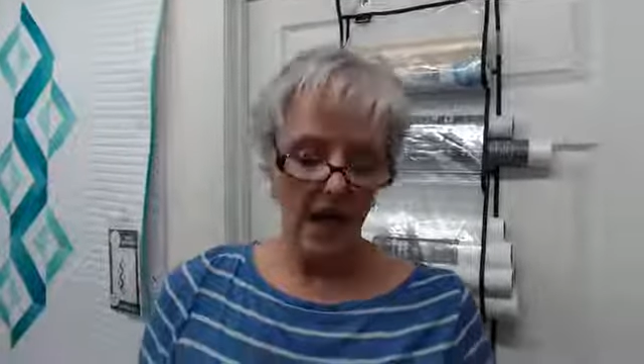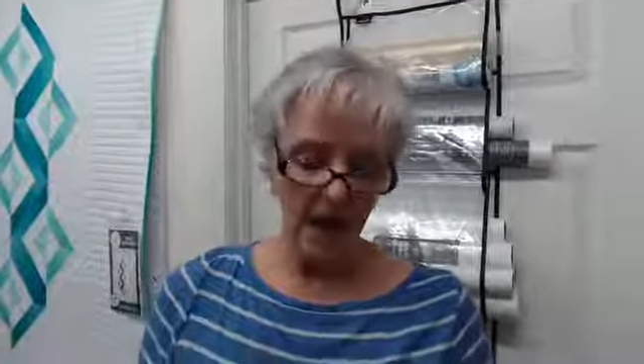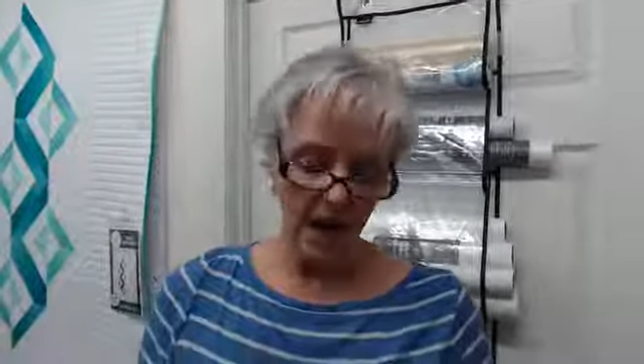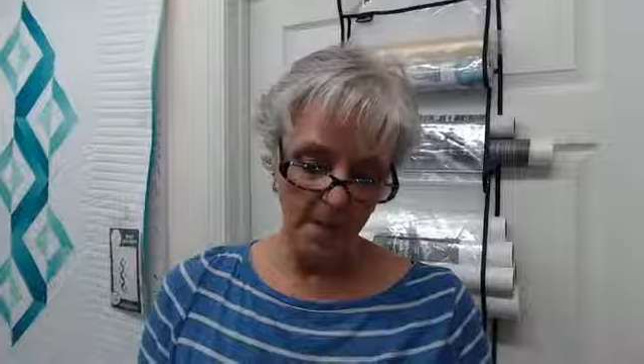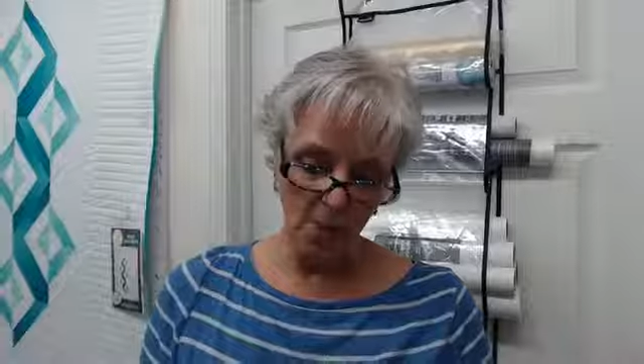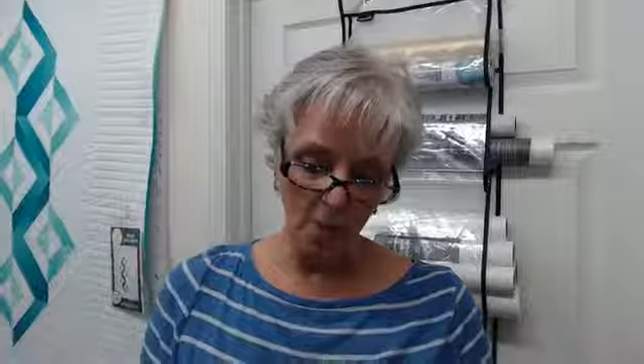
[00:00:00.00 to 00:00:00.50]

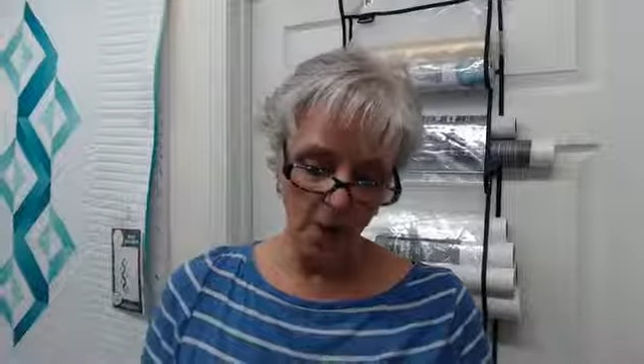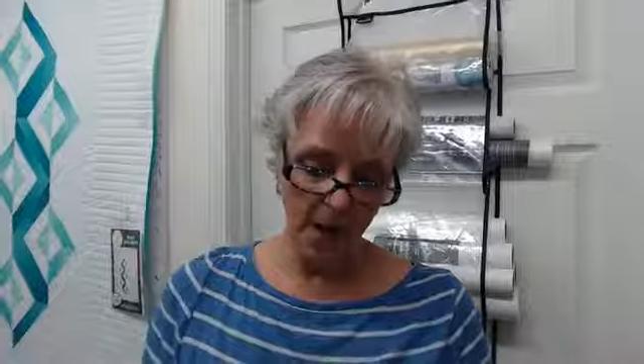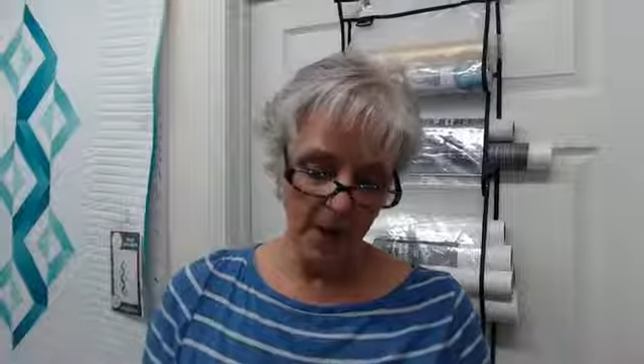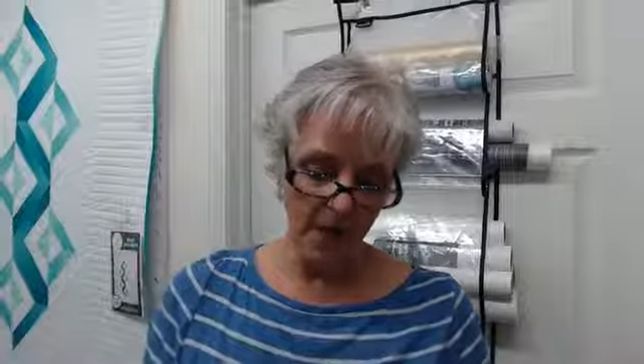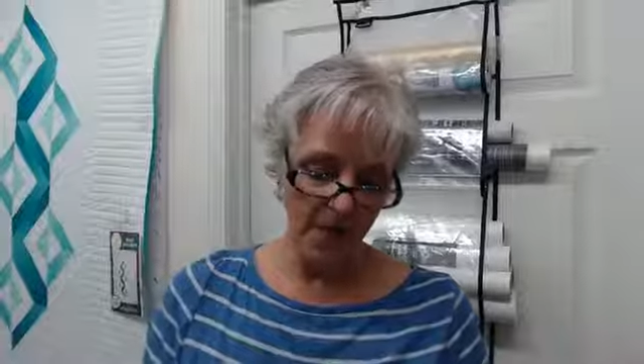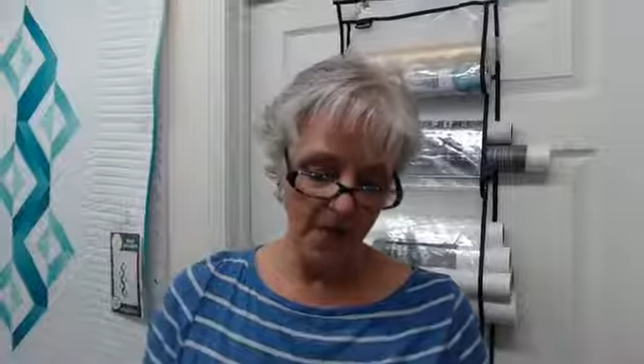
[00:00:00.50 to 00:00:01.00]

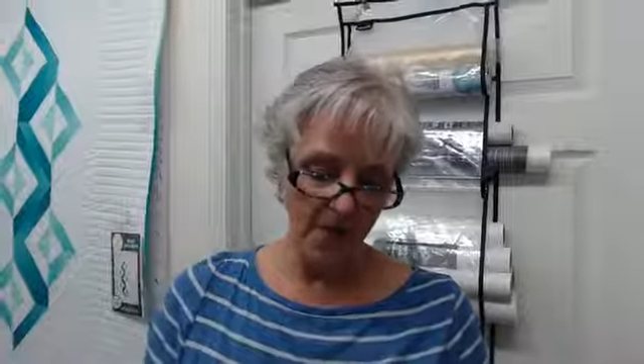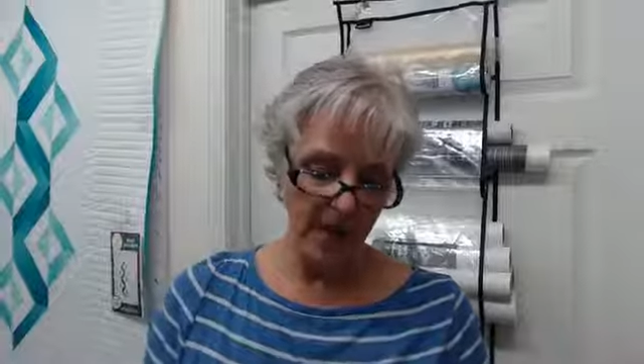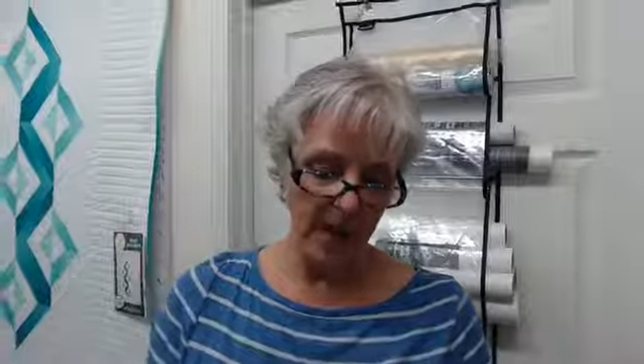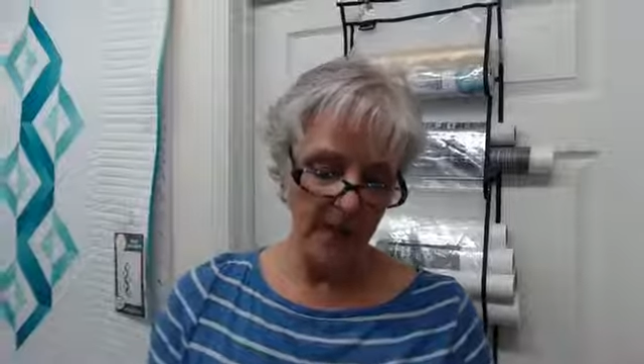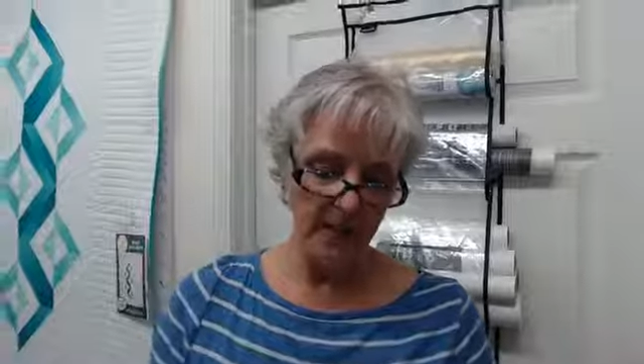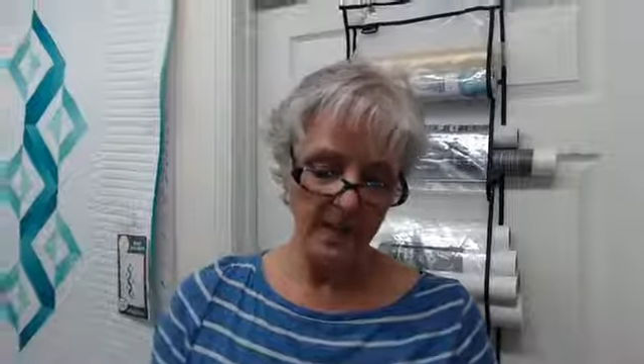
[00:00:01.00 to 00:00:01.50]
One of the
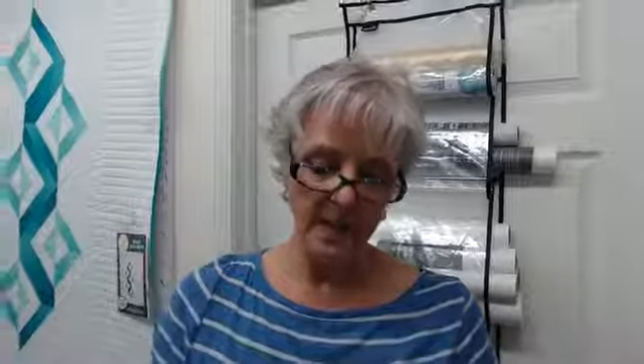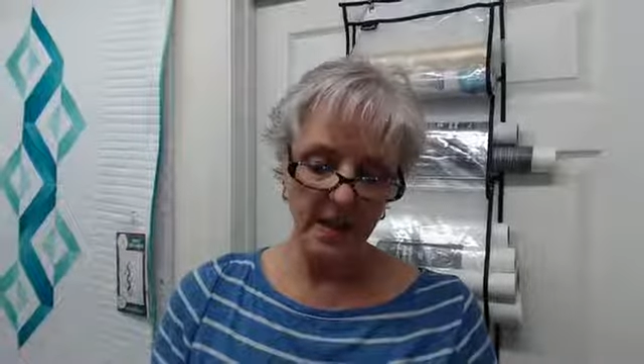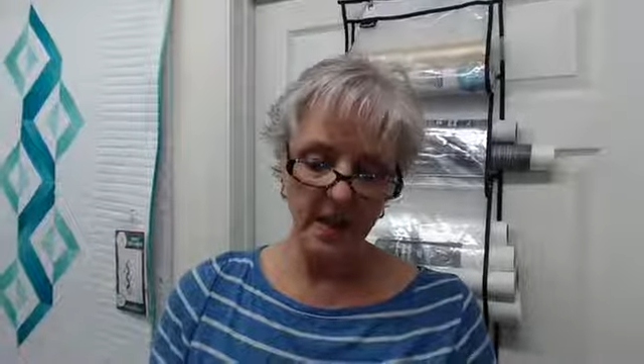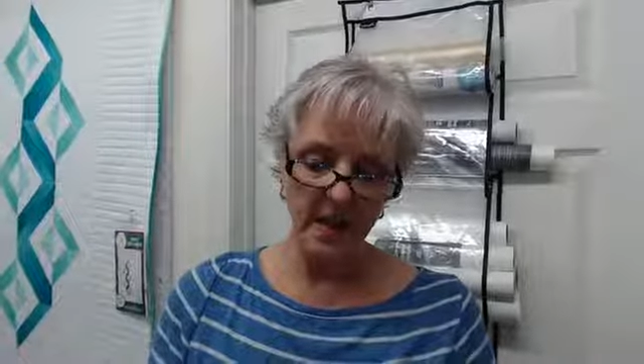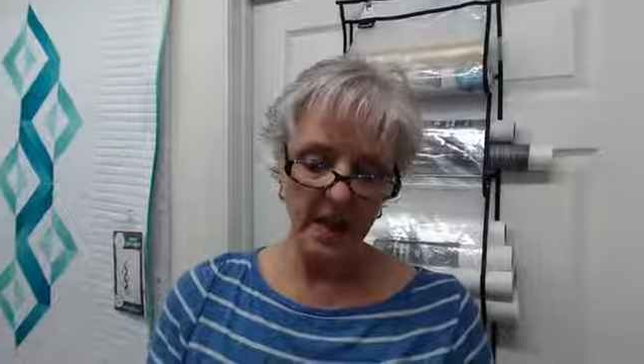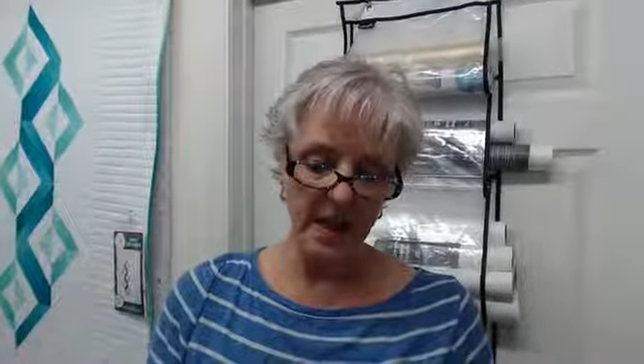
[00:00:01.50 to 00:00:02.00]
things
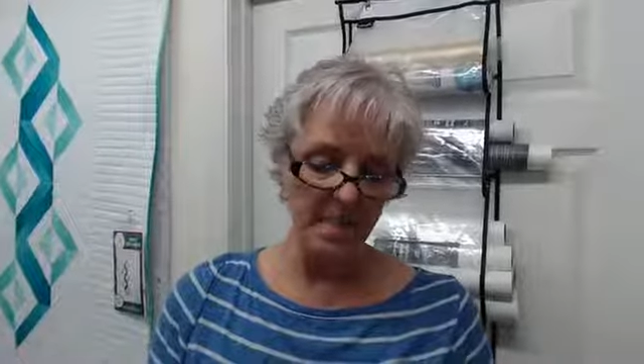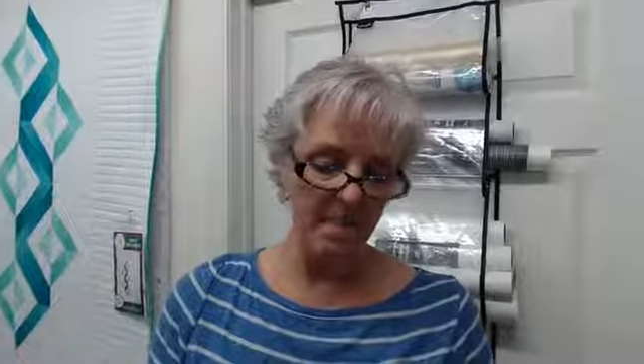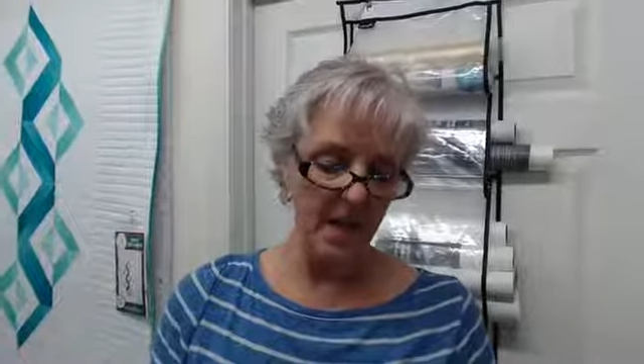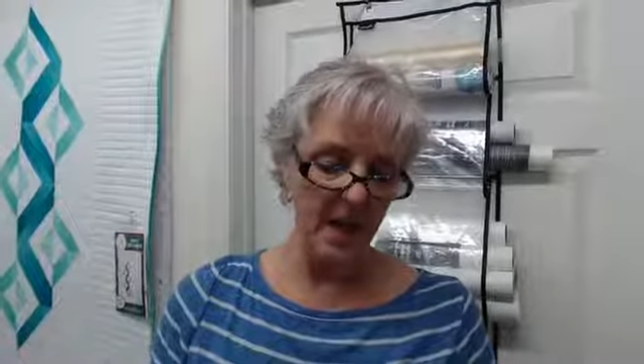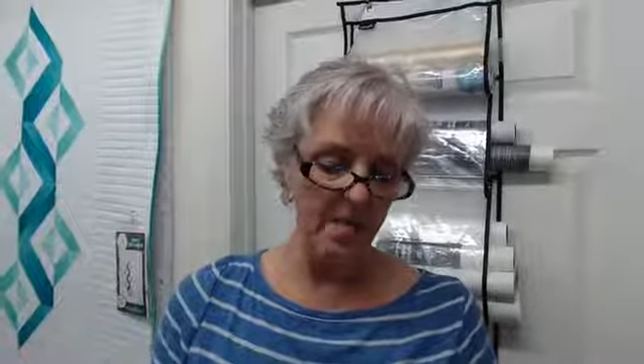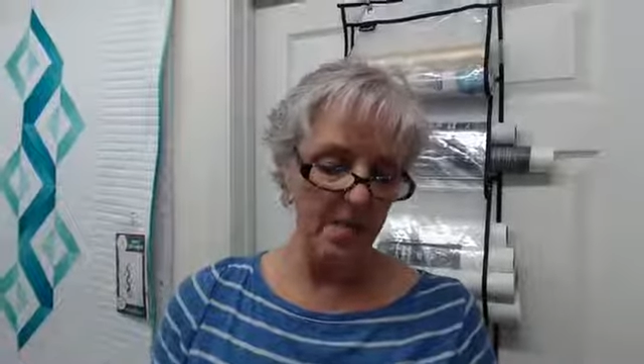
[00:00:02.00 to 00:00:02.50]

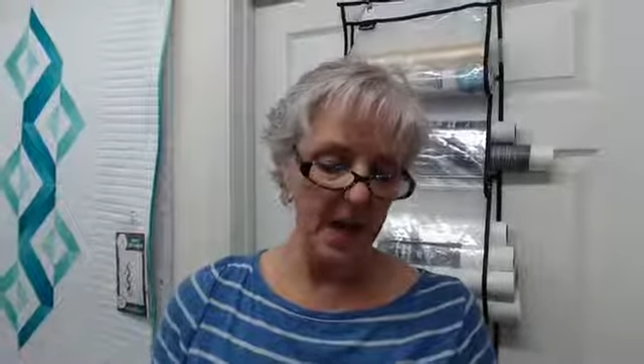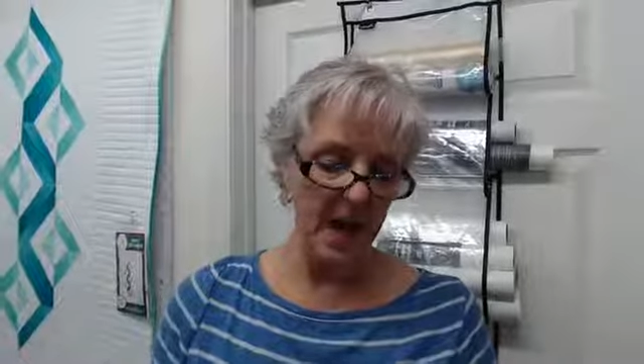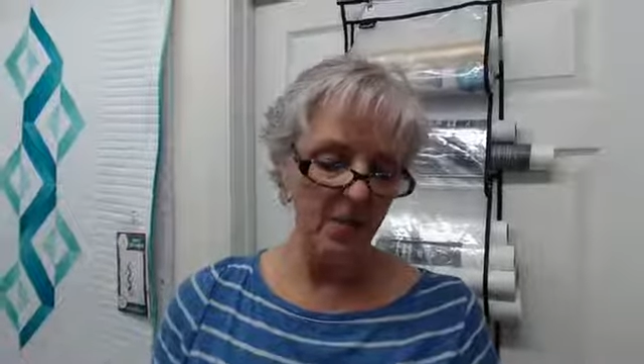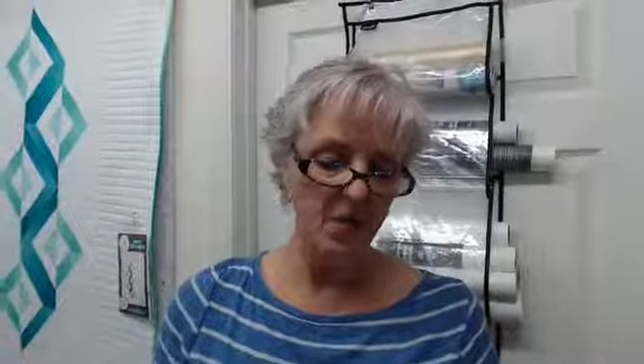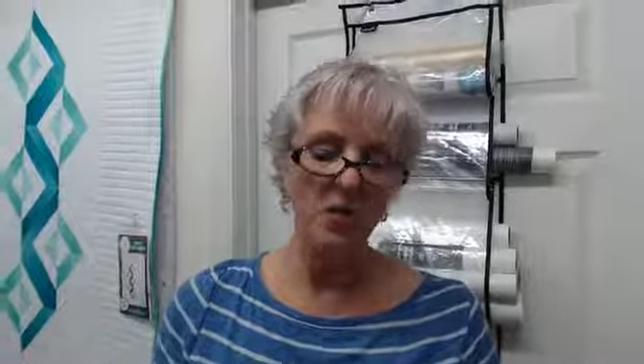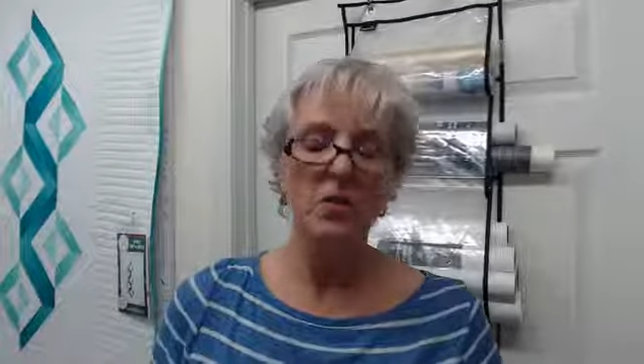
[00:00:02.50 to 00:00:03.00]

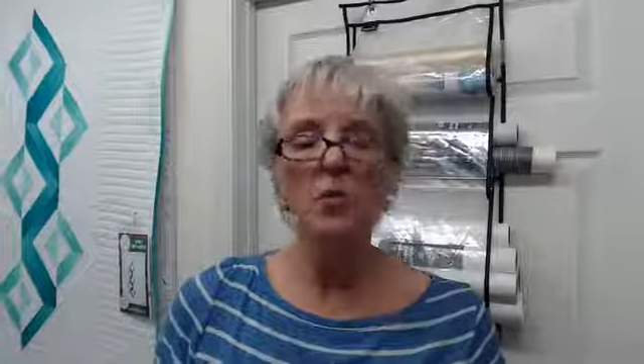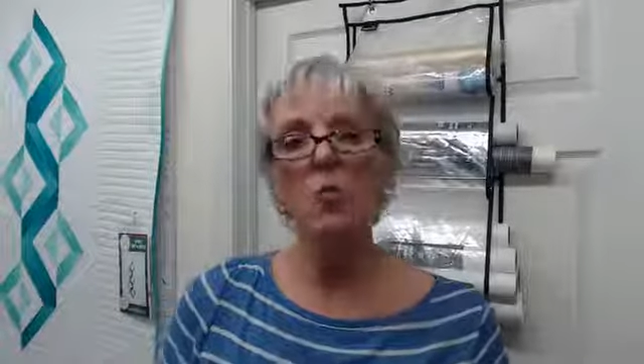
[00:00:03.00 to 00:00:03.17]
about